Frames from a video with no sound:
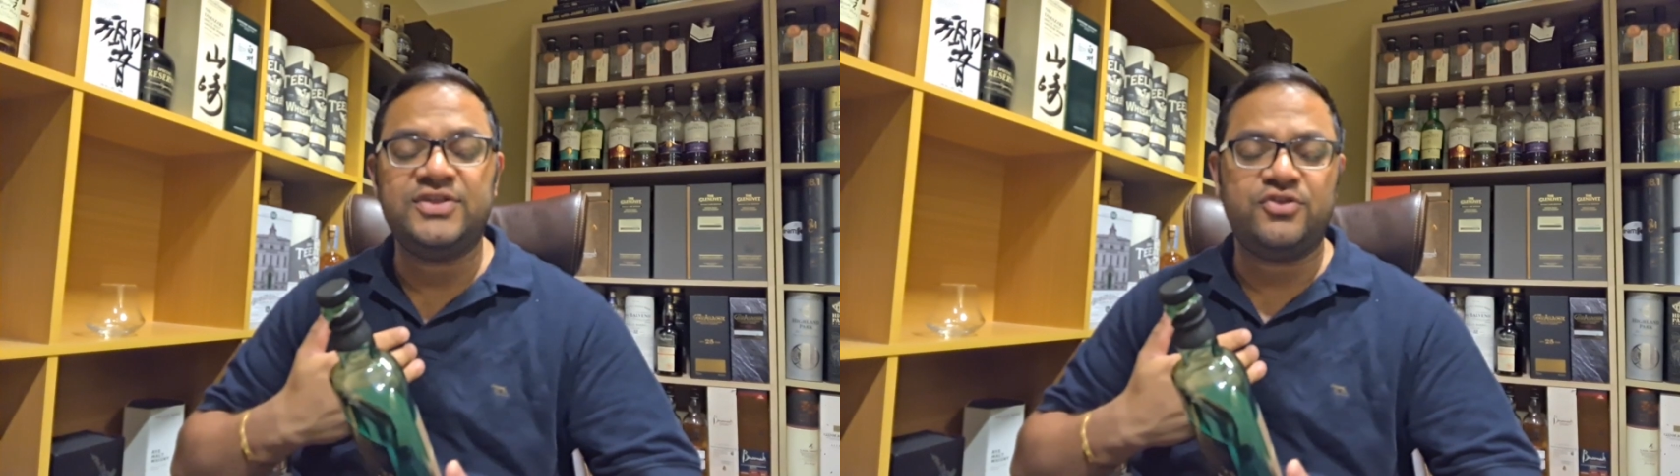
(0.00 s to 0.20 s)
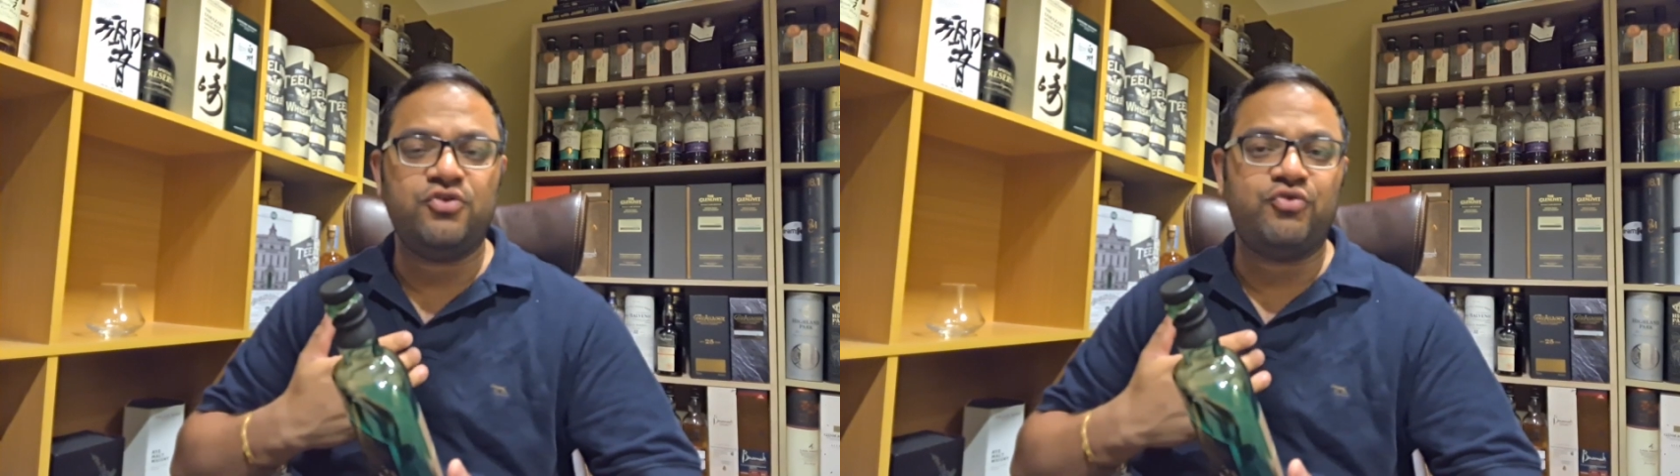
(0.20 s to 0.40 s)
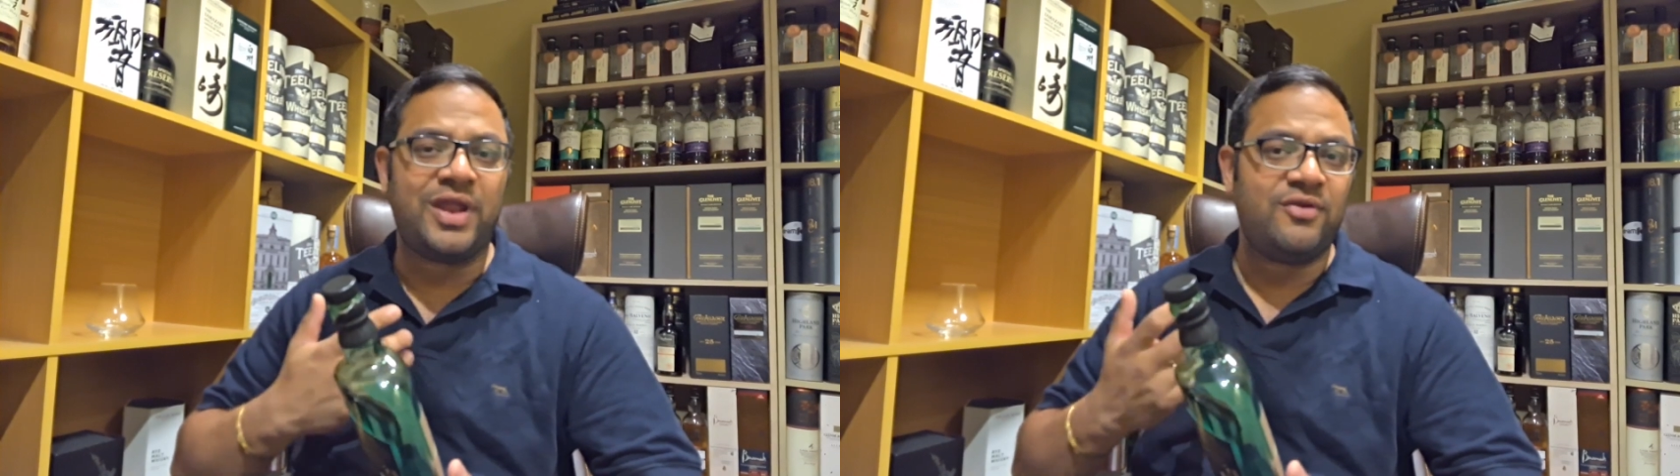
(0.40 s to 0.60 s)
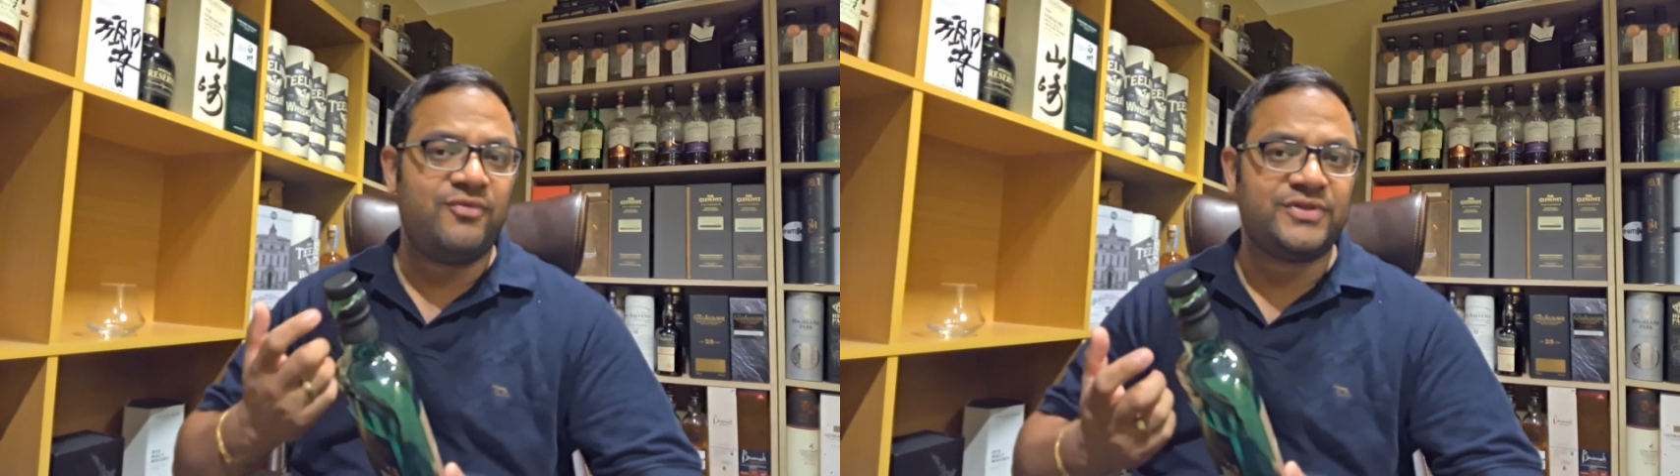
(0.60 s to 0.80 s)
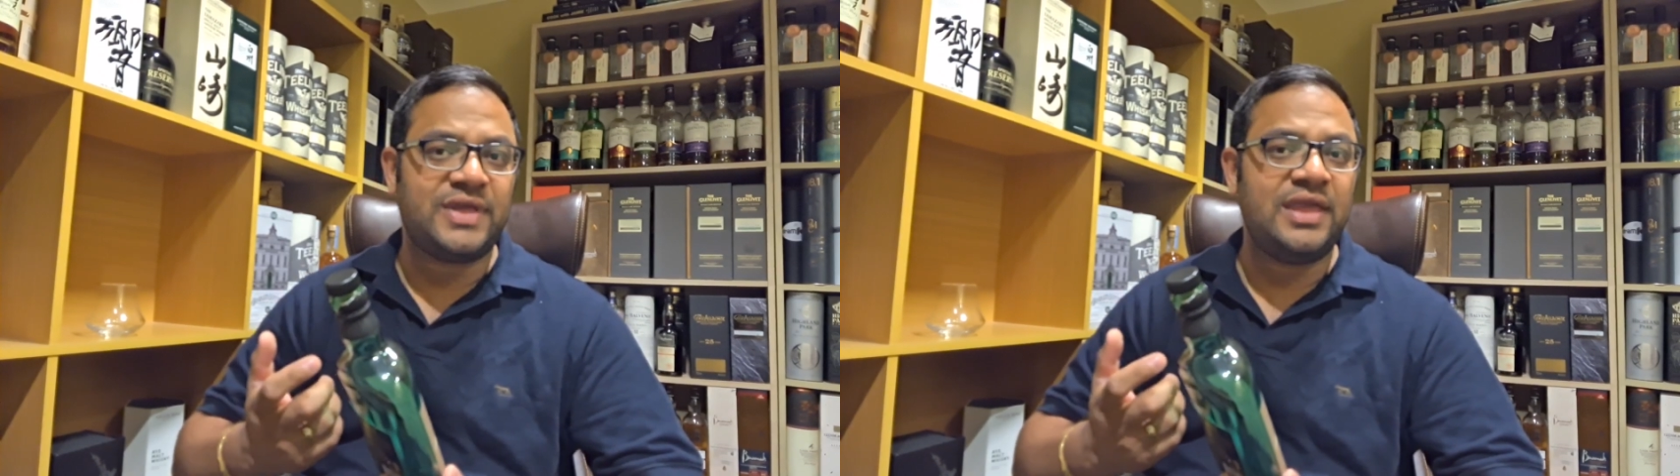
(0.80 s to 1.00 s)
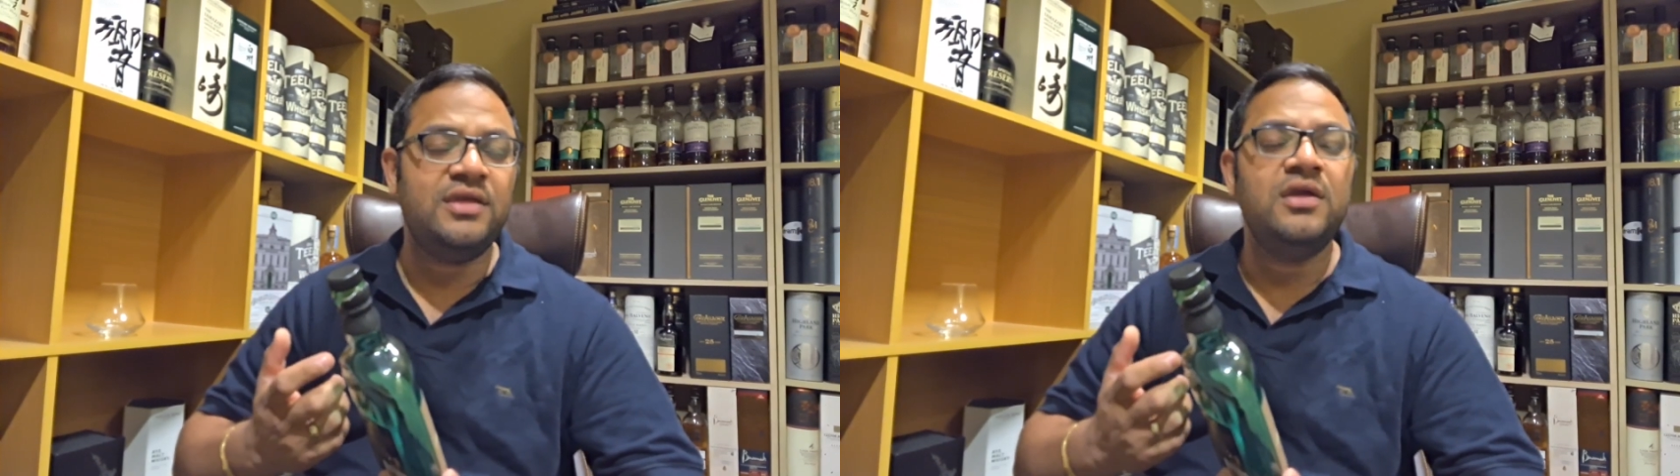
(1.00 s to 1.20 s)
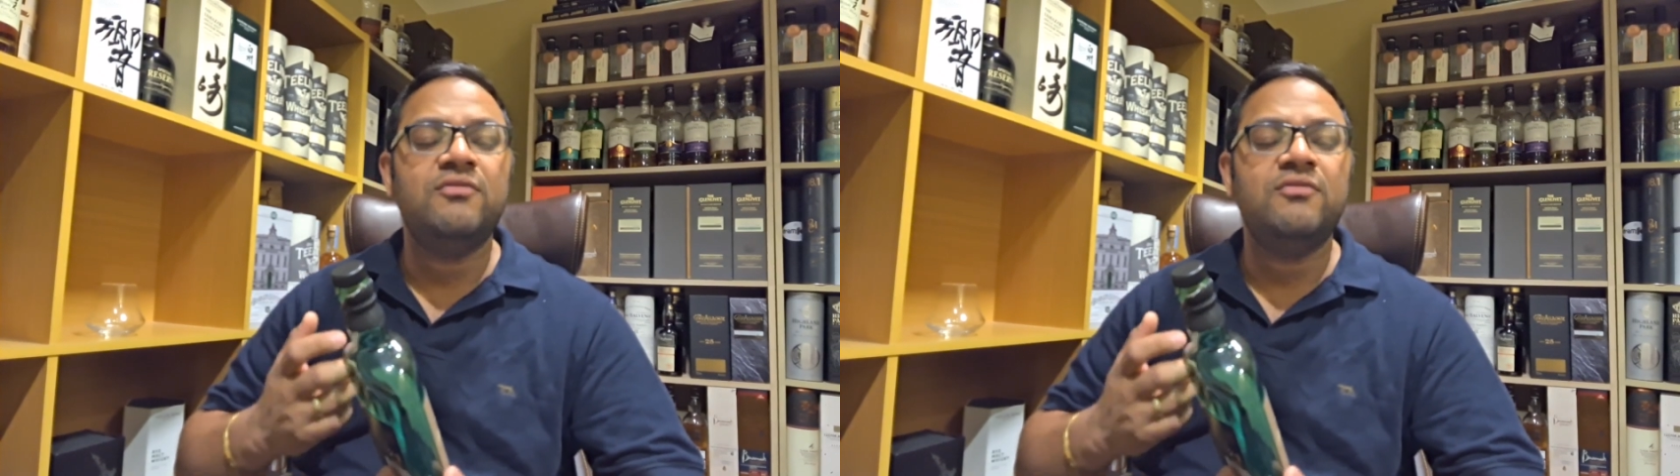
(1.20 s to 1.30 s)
to drink whiskey